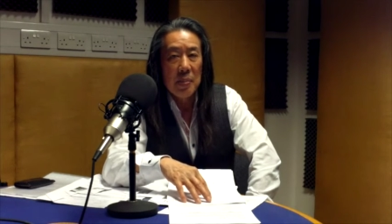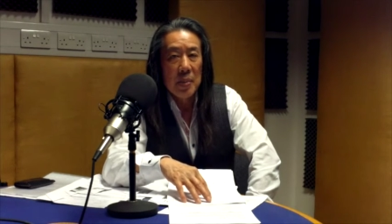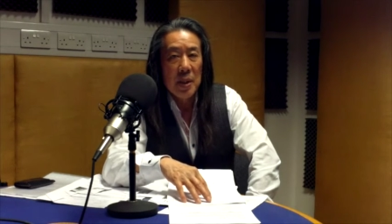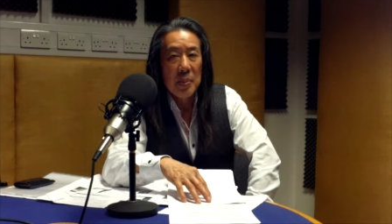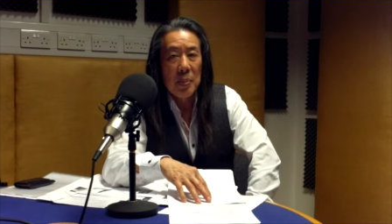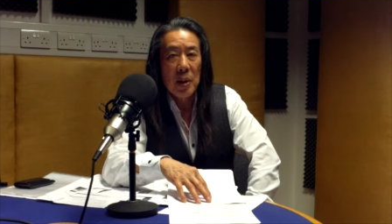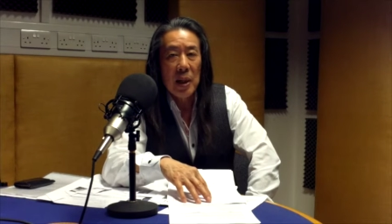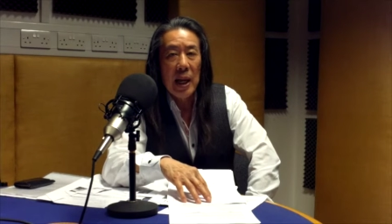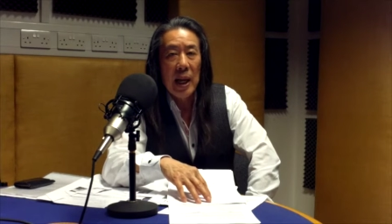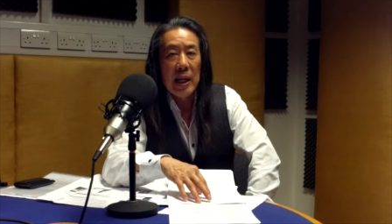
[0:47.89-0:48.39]

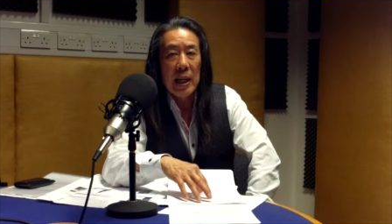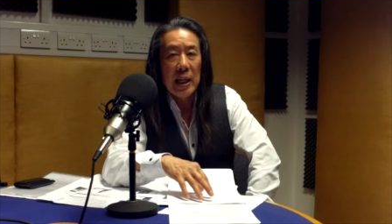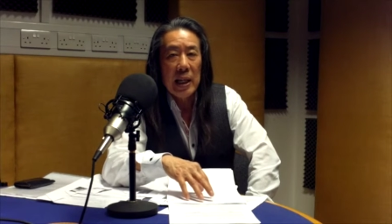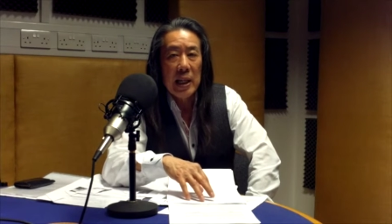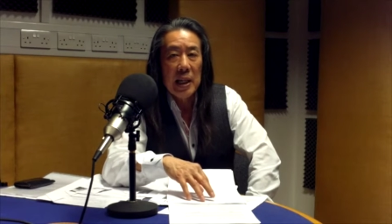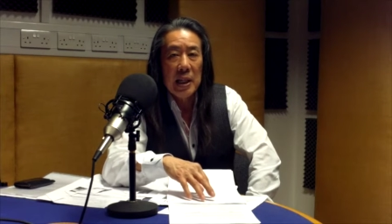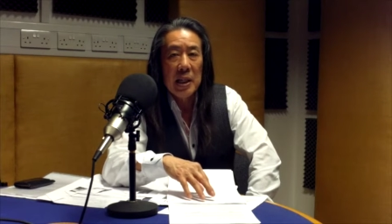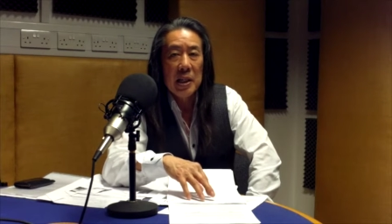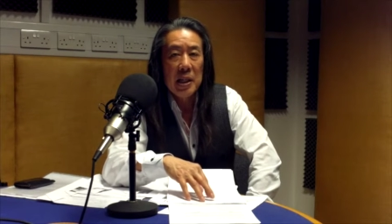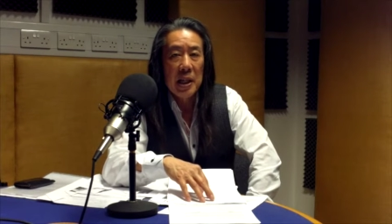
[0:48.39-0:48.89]
People like
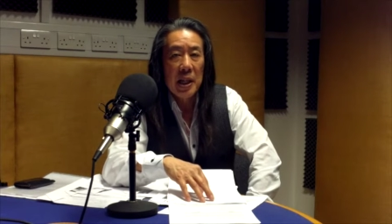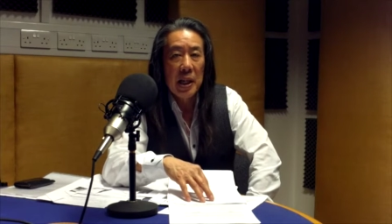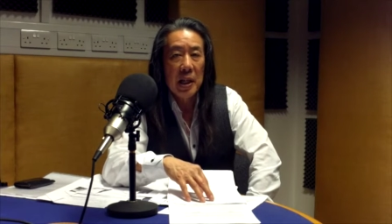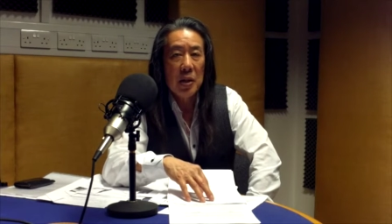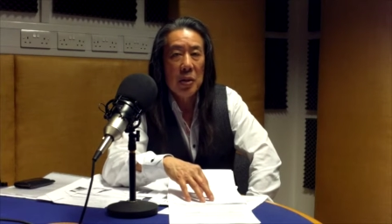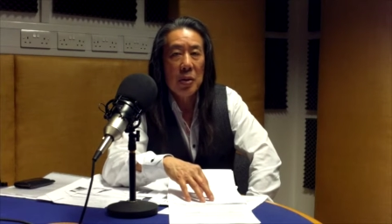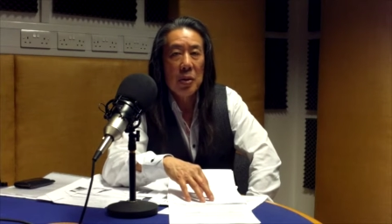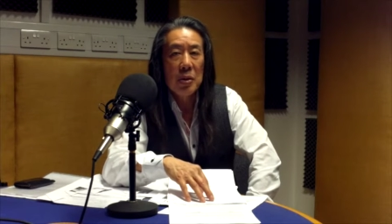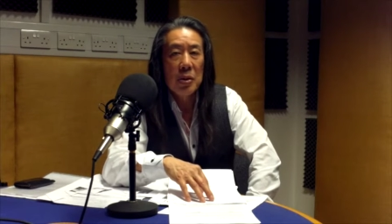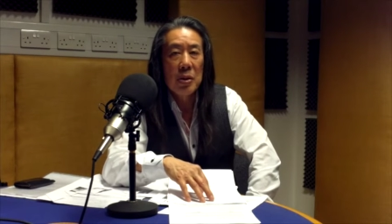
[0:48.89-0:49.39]
E.
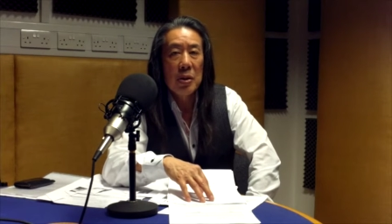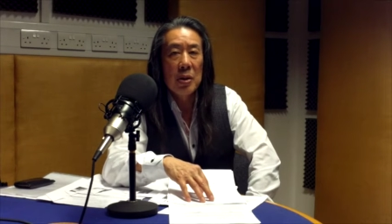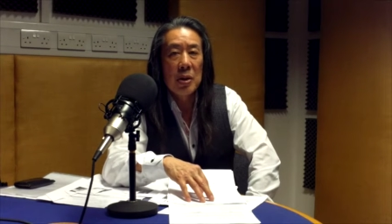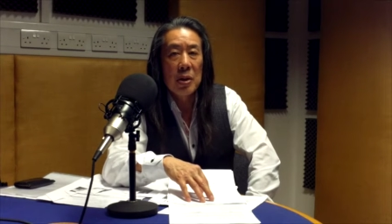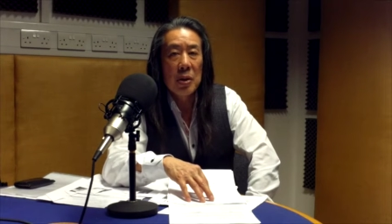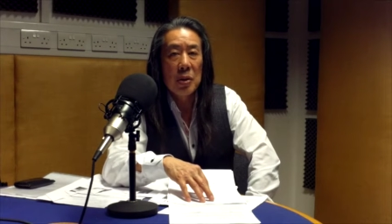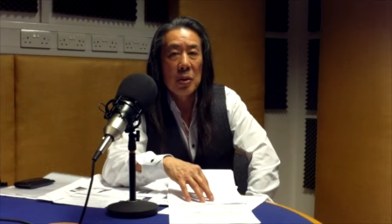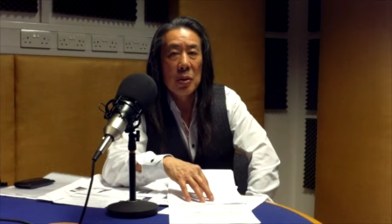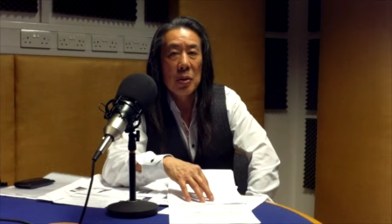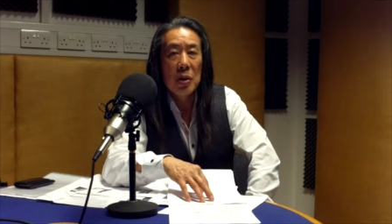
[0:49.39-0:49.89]
Ted
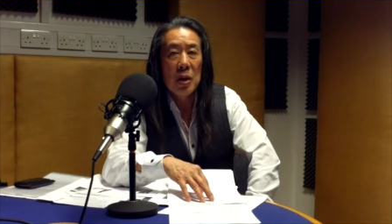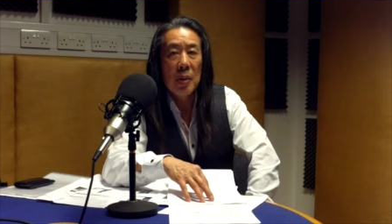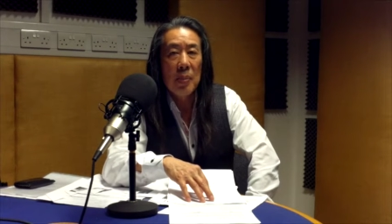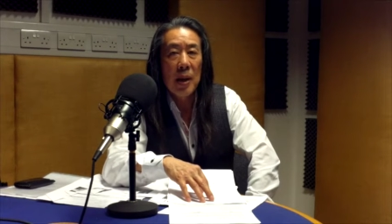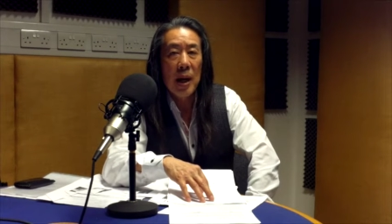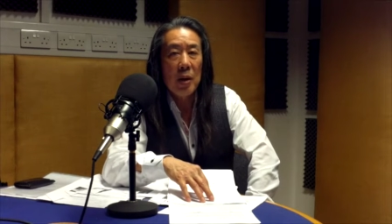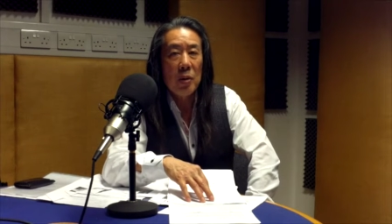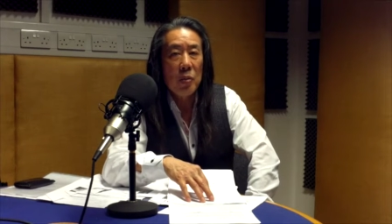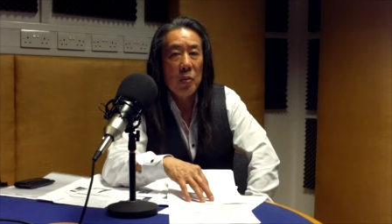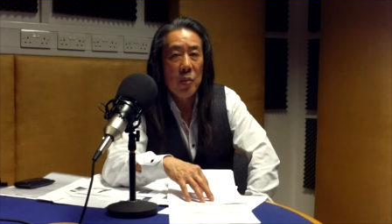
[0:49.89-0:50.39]
Gur talk
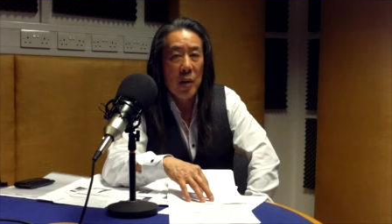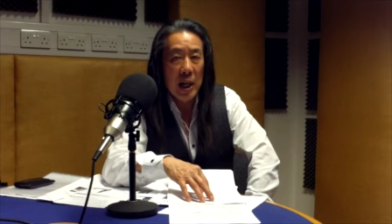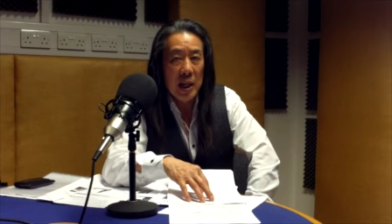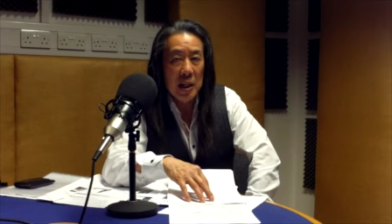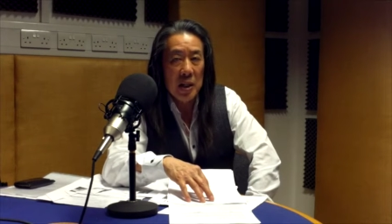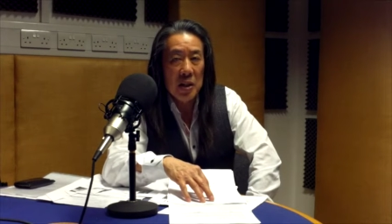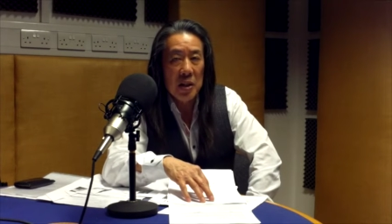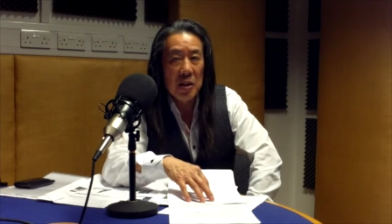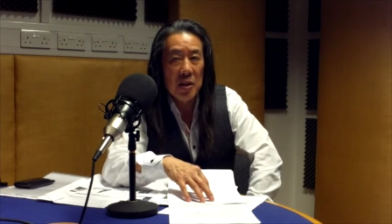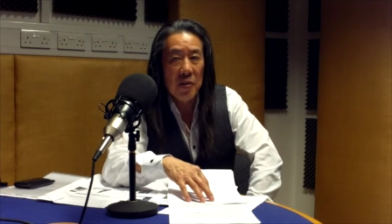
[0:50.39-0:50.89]
about
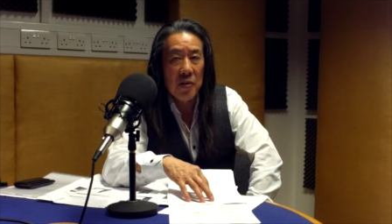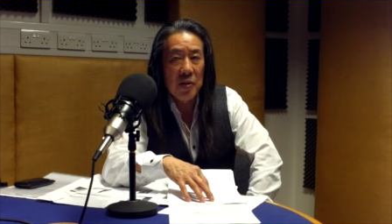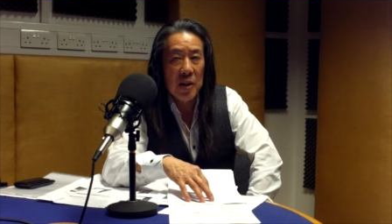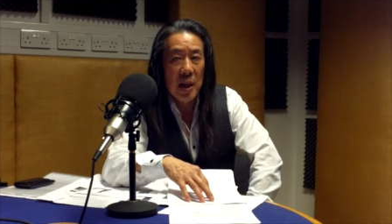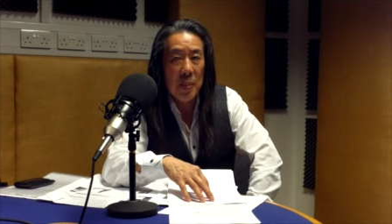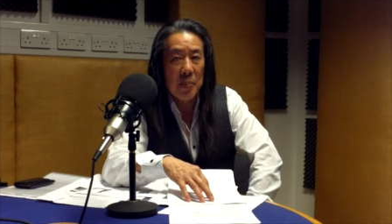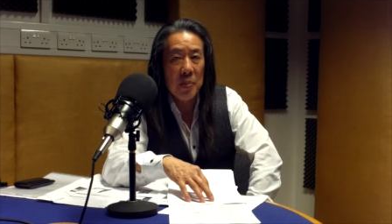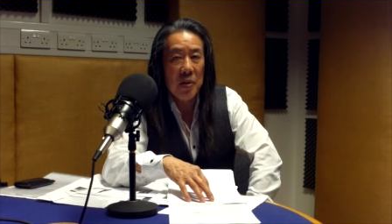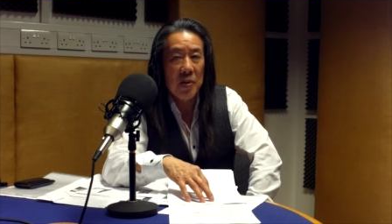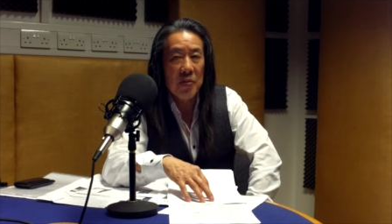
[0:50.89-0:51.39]
relative
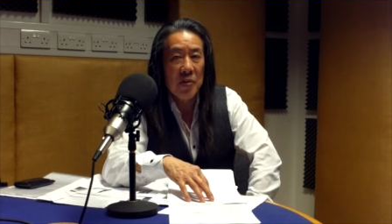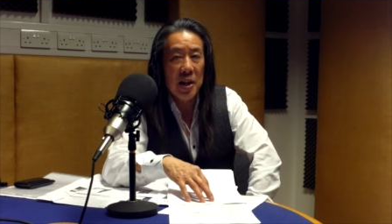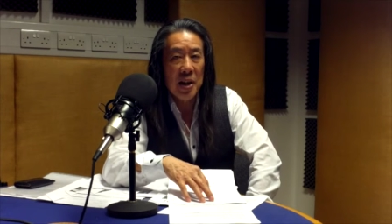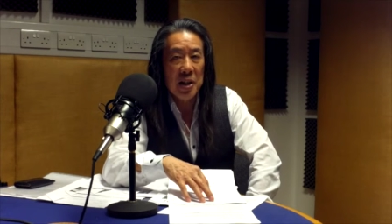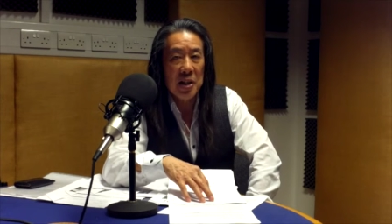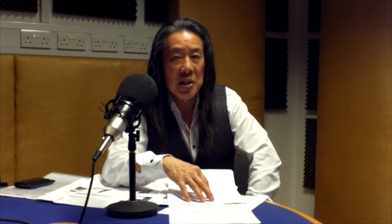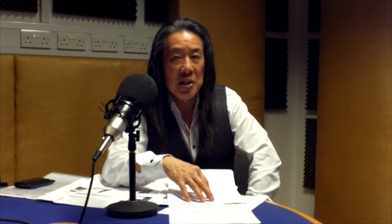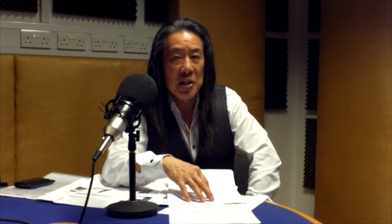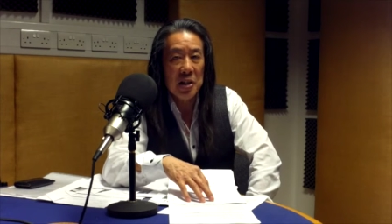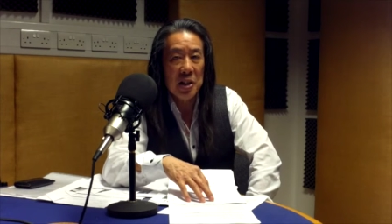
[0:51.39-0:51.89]

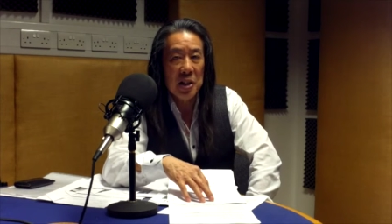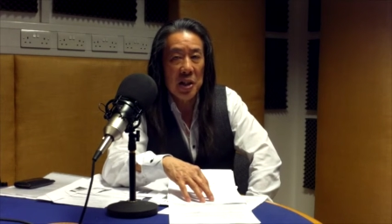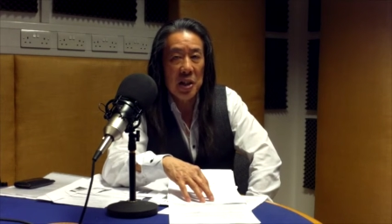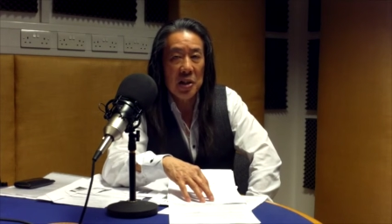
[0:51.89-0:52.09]
deprivation.